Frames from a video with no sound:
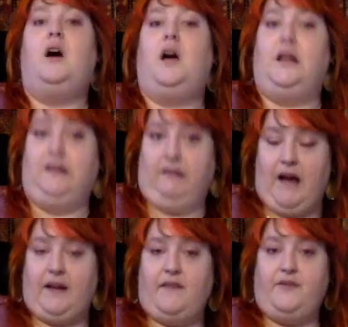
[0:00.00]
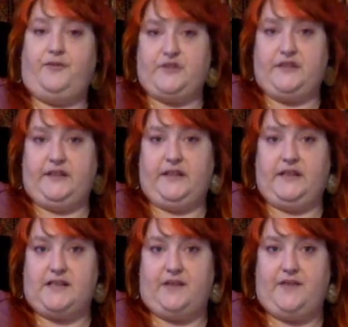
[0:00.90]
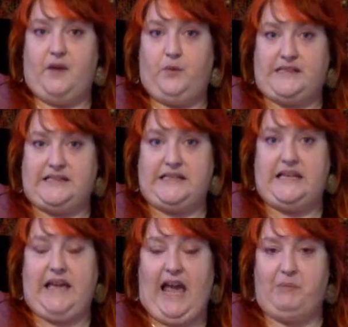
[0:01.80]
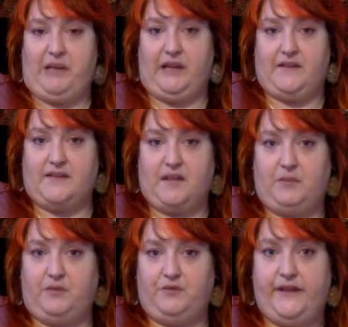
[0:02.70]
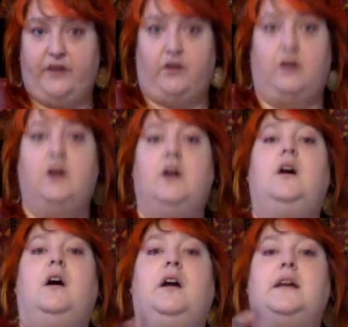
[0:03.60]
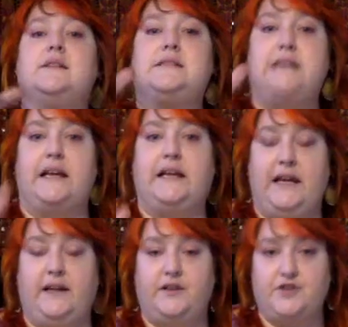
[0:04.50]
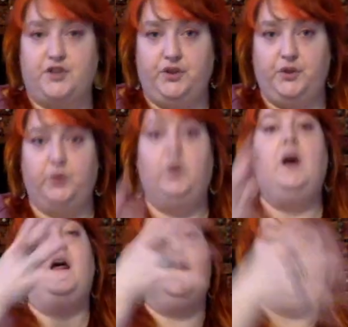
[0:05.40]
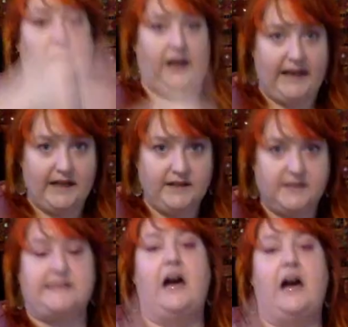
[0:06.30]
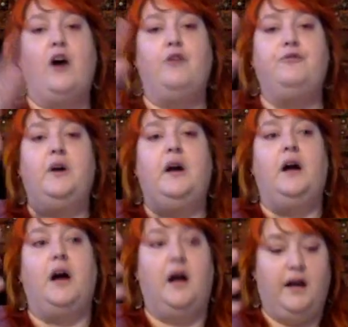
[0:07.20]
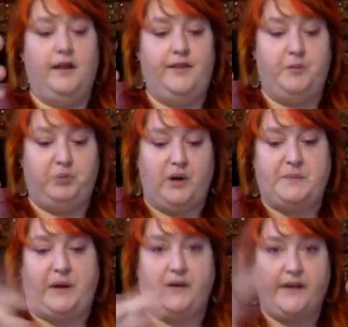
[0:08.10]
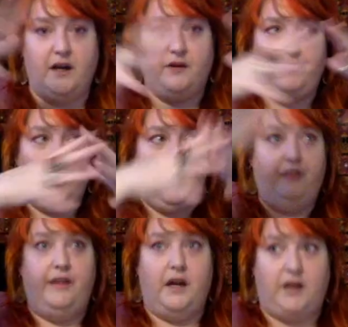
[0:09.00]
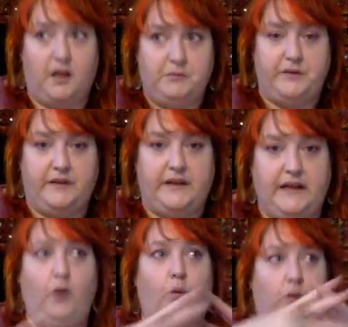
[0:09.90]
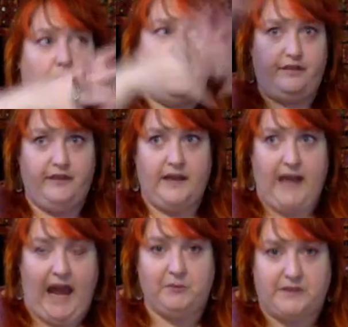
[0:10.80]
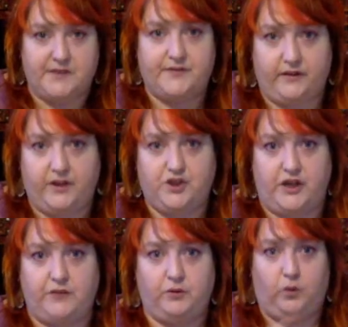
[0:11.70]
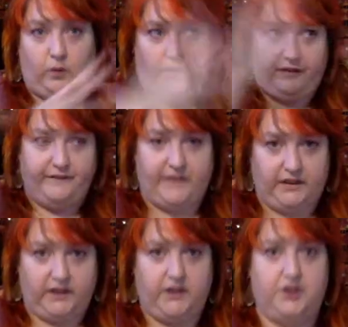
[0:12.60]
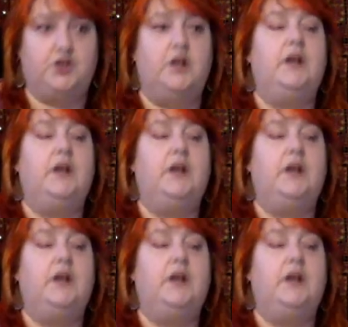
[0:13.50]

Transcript: a lot of the fertility stuff that we see happening at this time of year is dedicated to the land itself, the prosperity of the community or the atmosphere in general, or the village,